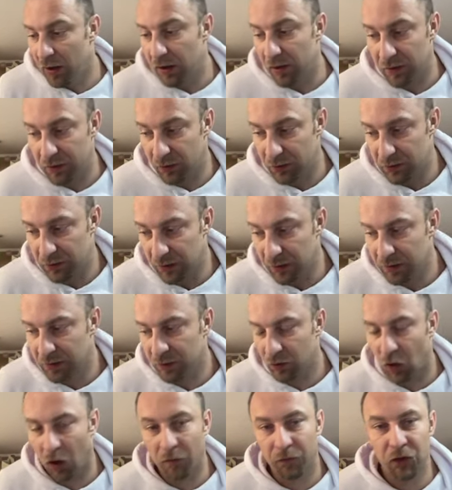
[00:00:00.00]
So you see,
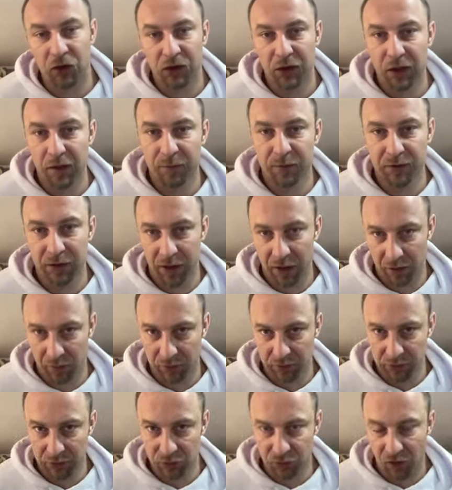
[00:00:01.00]
Stockfish keeps the
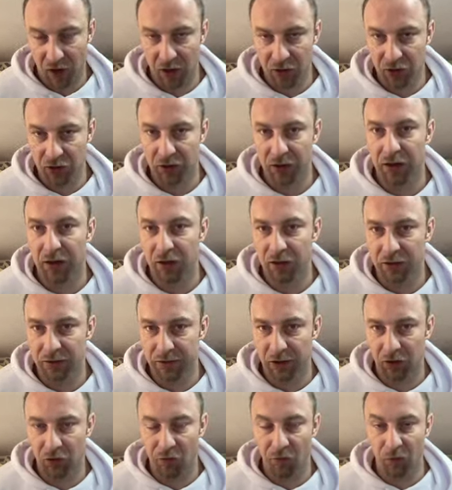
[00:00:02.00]
healthy structure here in
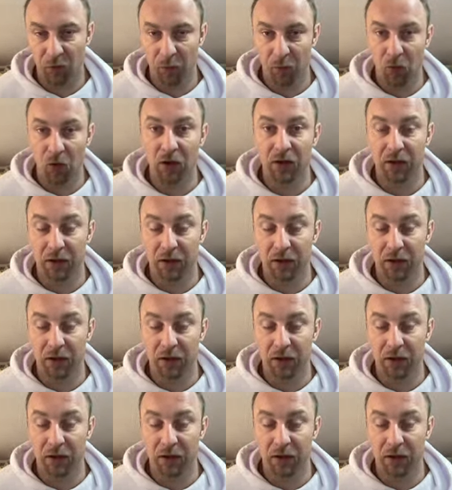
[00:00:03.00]
the center of the board,